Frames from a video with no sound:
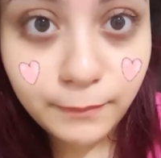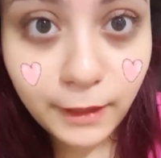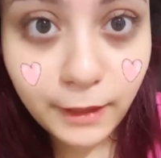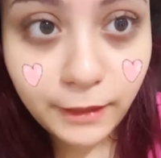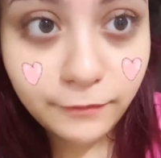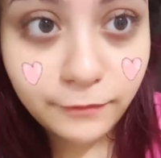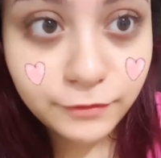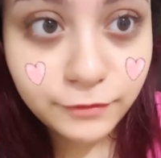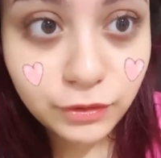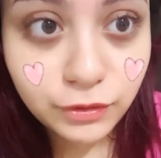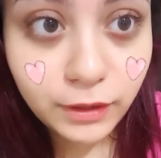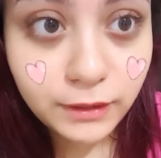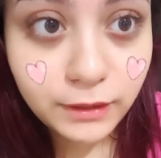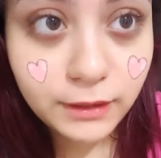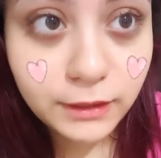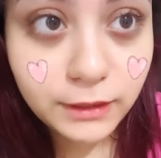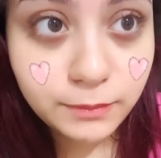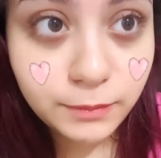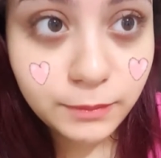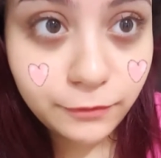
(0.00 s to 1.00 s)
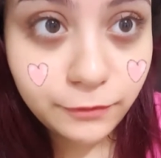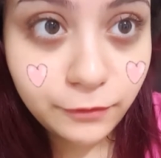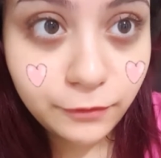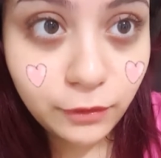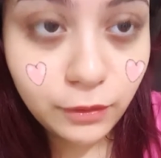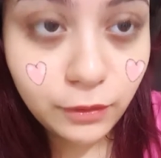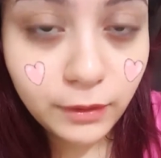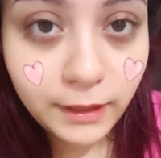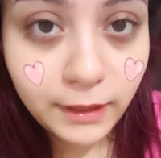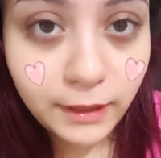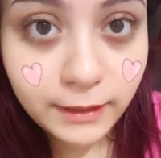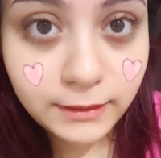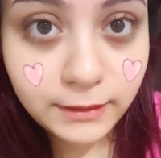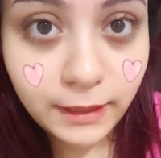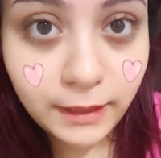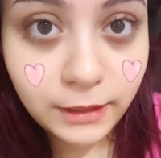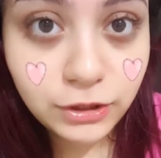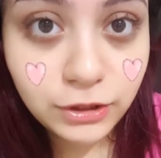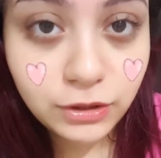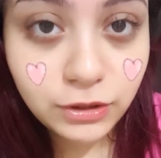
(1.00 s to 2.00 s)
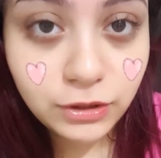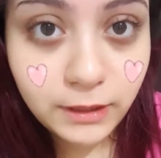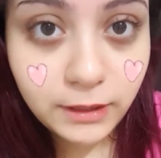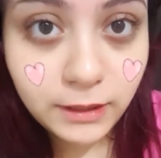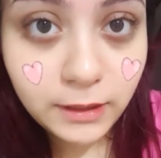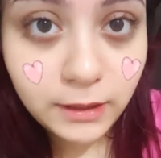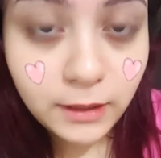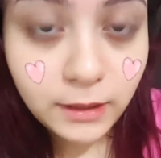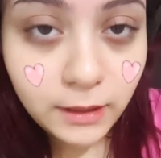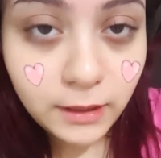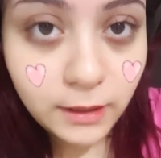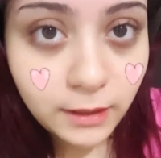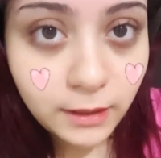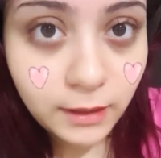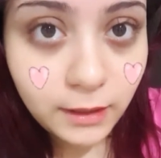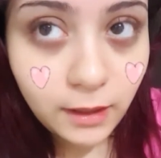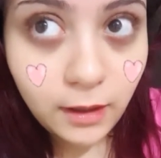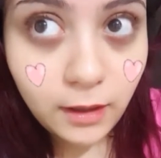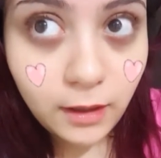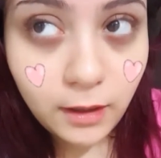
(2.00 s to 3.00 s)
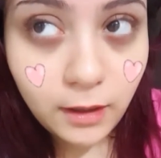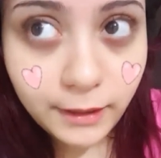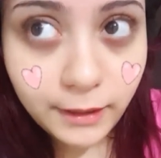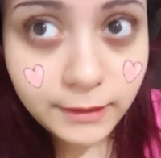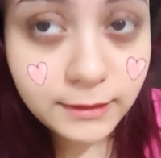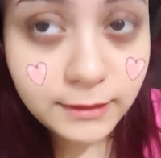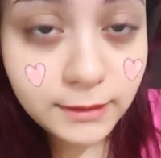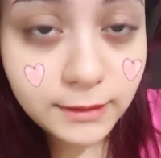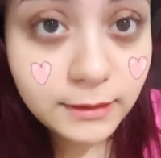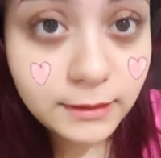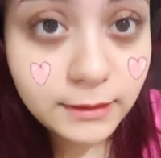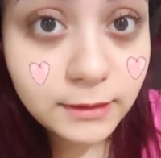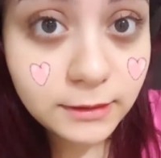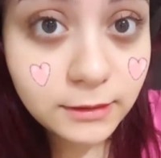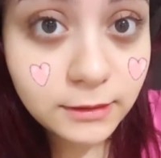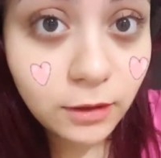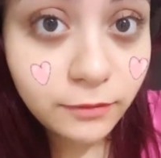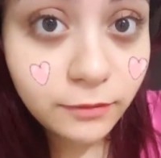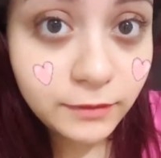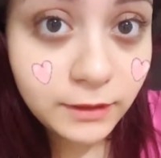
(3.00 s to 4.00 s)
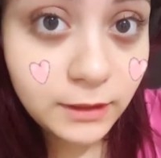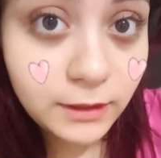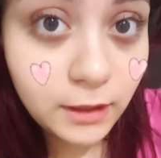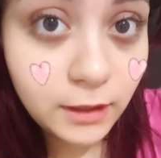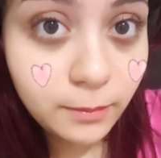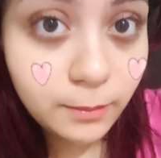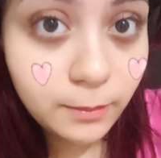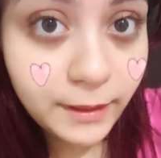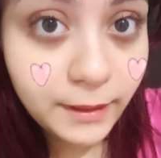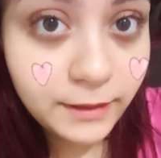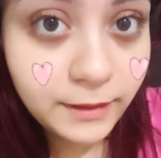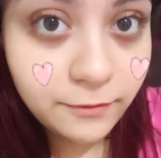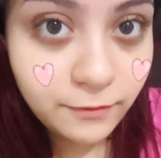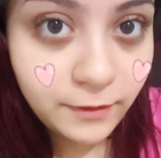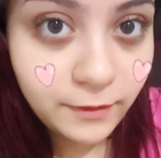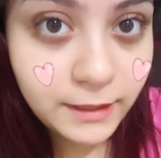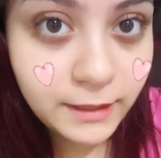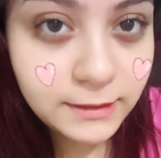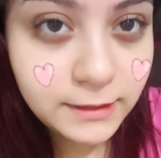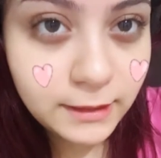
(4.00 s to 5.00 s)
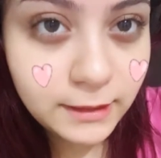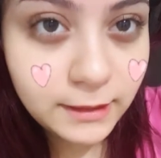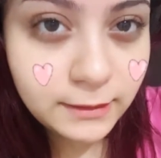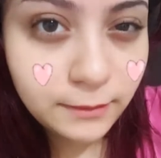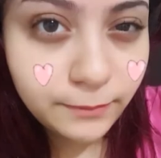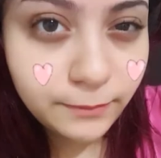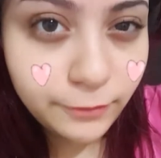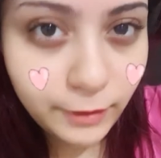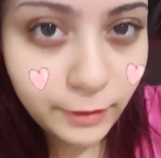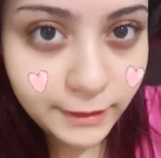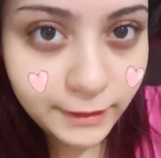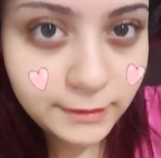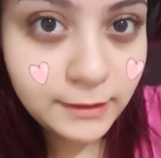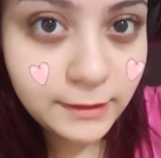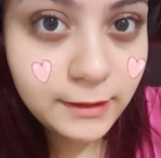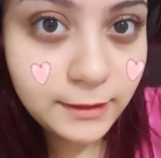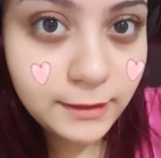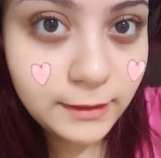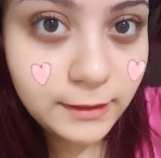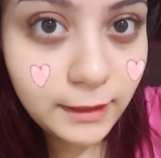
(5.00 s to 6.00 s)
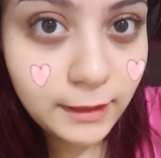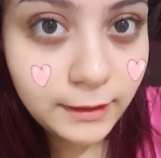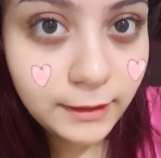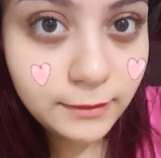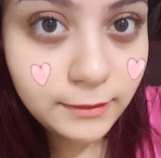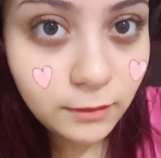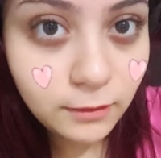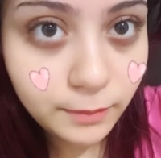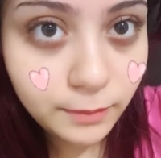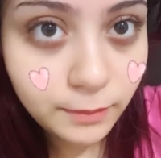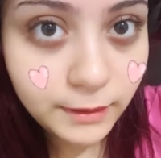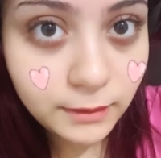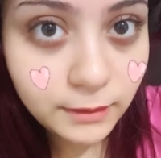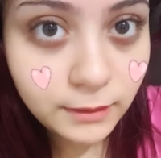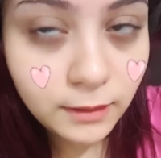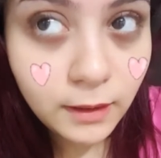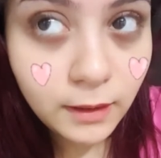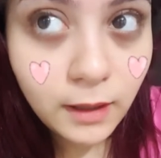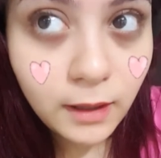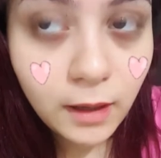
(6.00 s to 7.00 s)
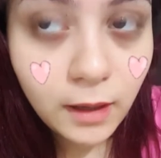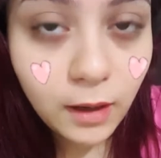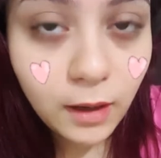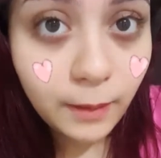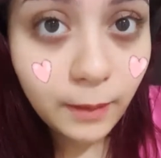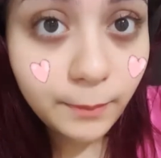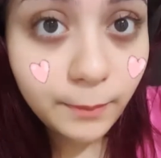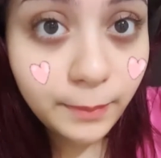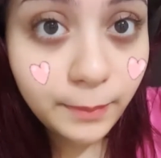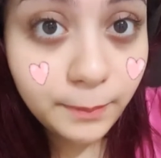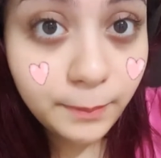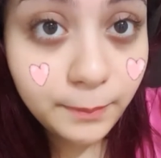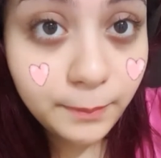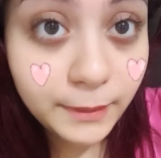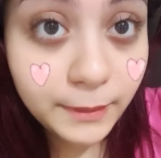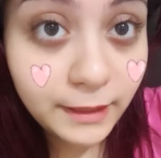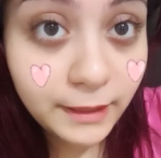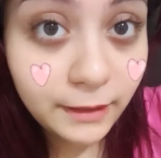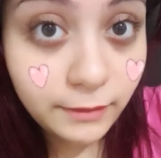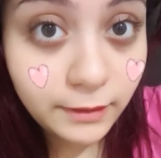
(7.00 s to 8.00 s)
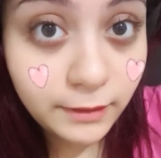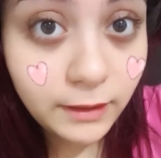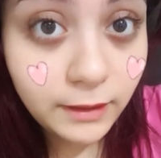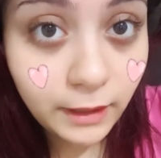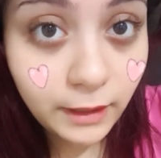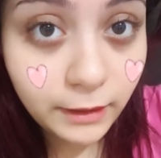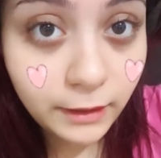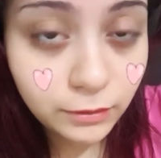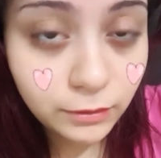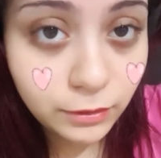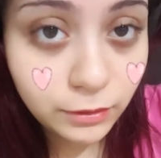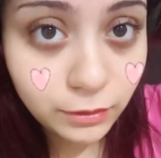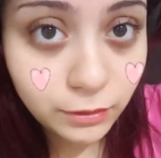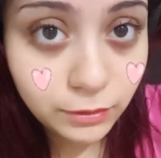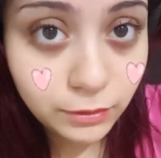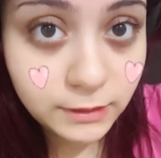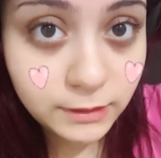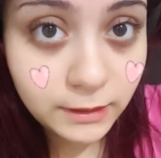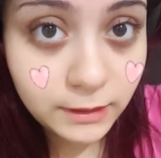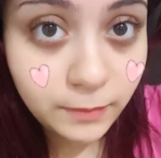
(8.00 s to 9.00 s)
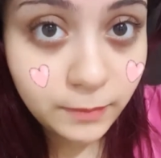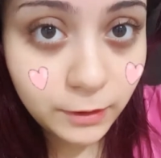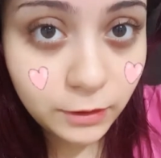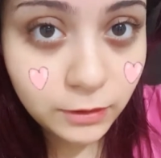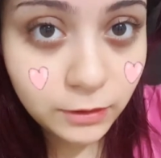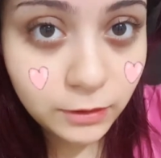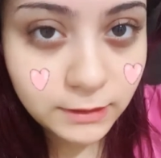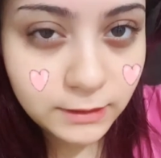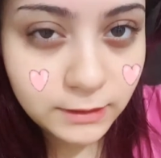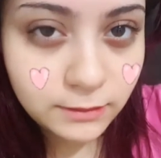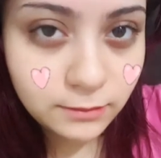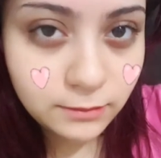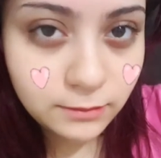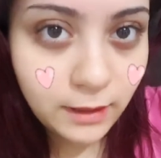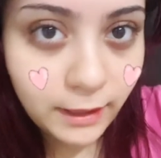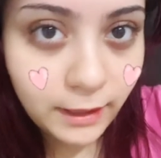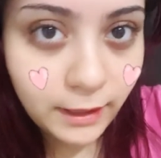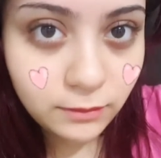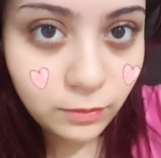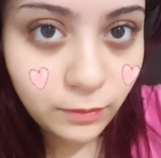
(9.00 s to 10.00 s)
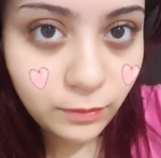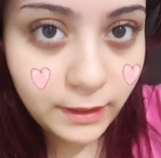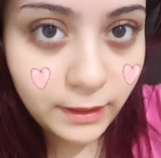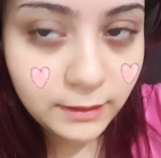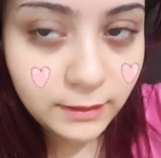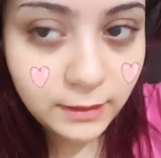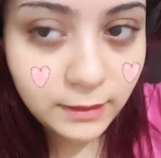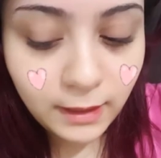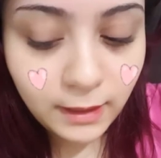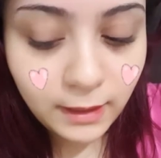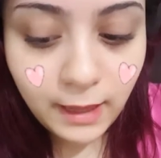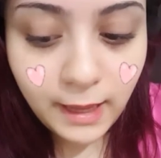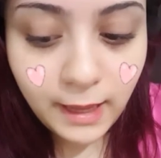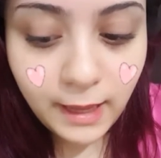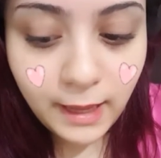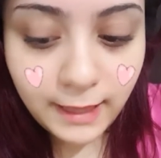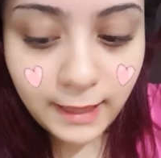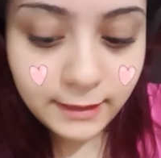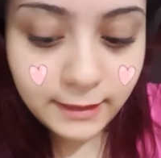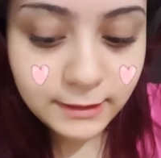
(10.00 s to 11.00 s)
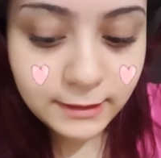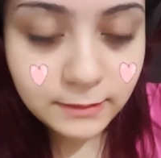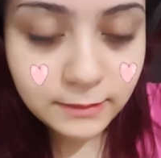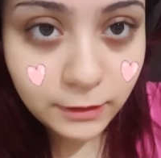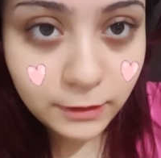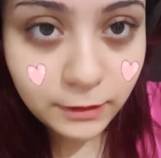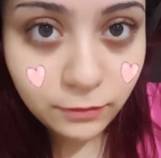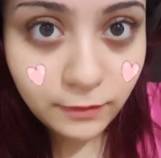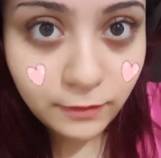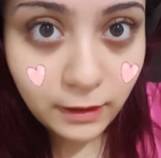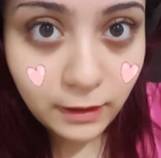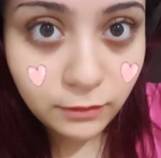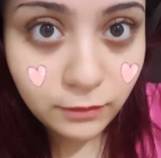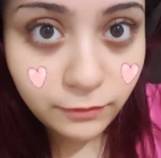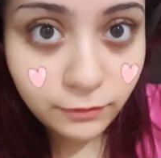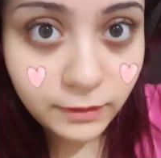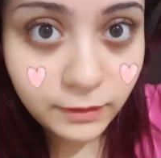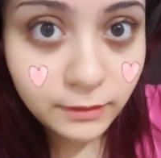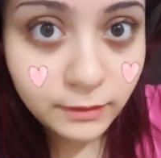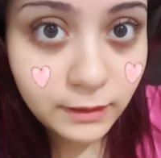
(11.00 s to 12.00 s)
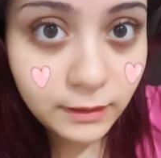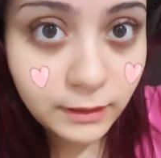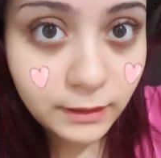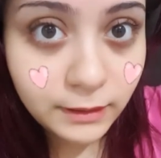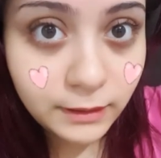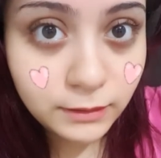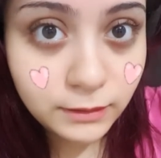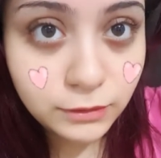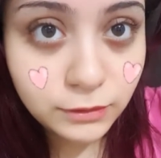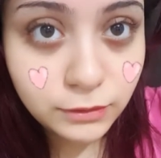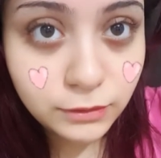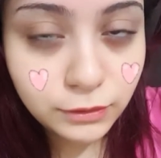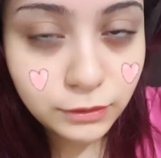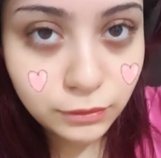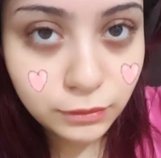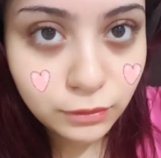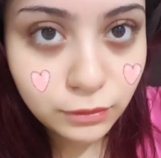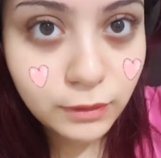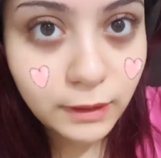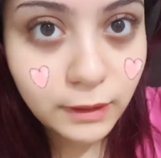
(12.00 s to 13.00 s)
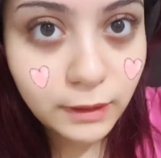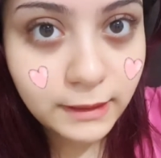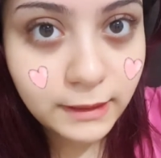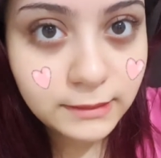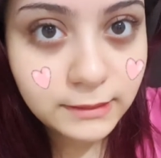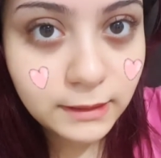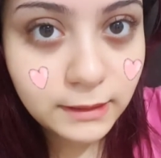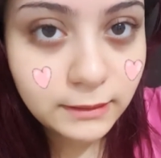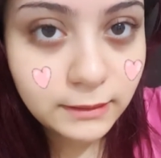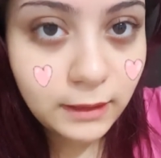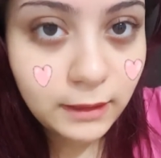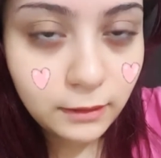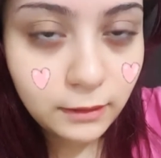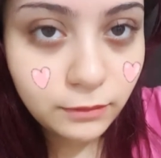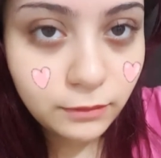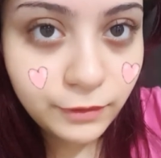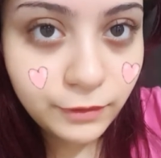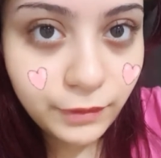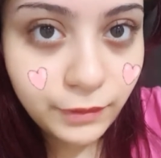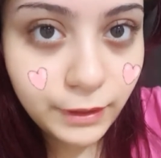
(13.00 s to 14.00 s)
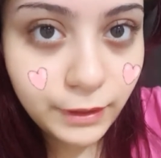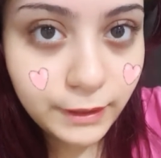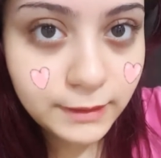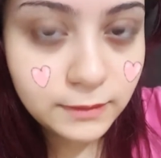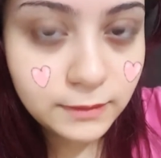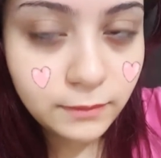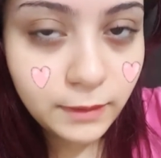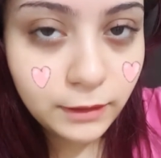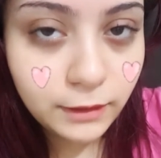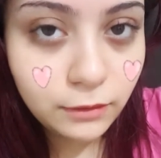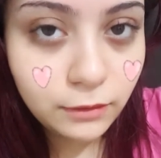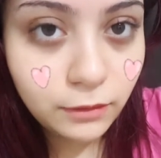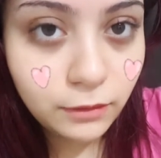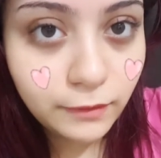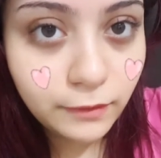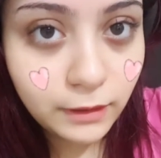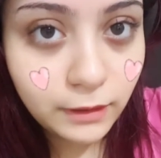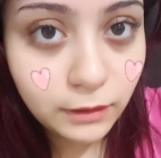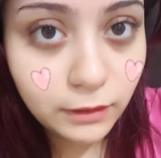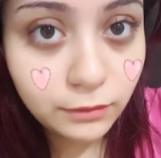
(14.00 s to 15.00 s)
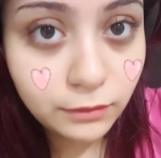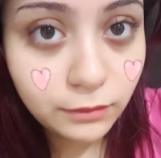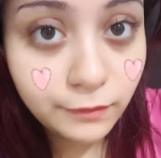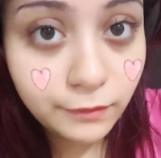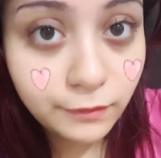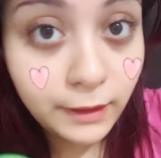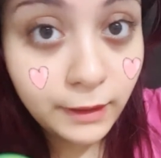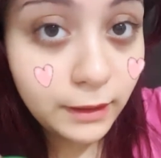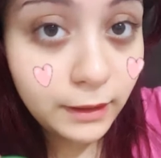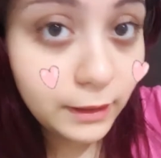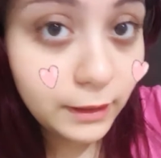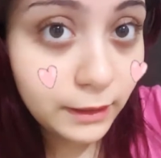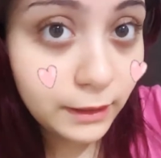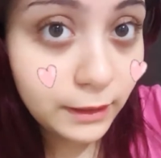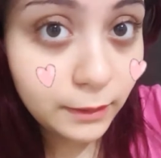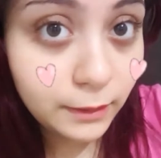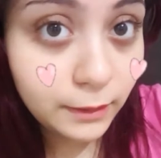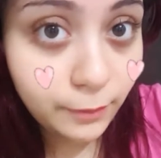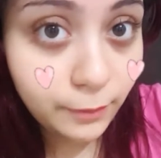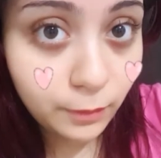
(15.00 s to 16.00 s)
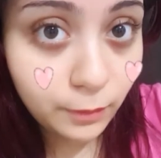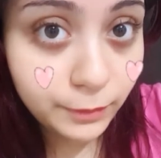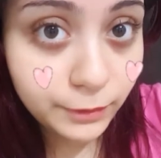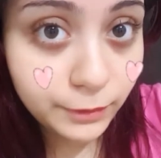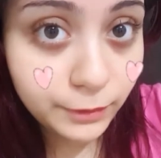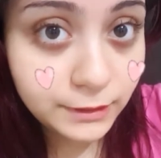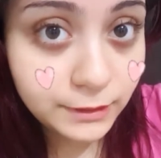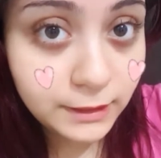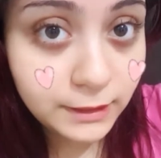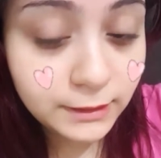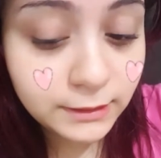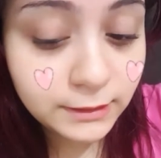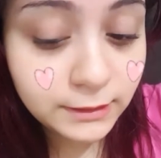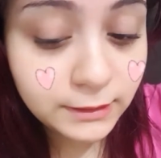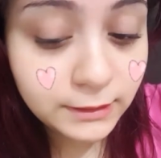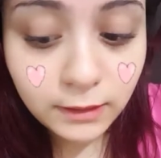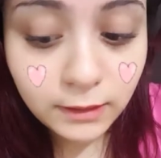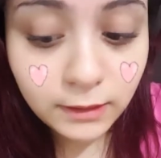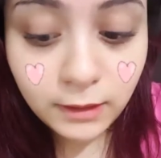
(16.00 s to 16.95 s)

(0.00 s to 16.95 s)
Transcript: I've tried this before, and actually it did soften up my face and brighten it a little bit, but I really like to use it because it's lightweight and it's made of aloe vera. And you know guys that aloe vera is made of a lot of healing properties.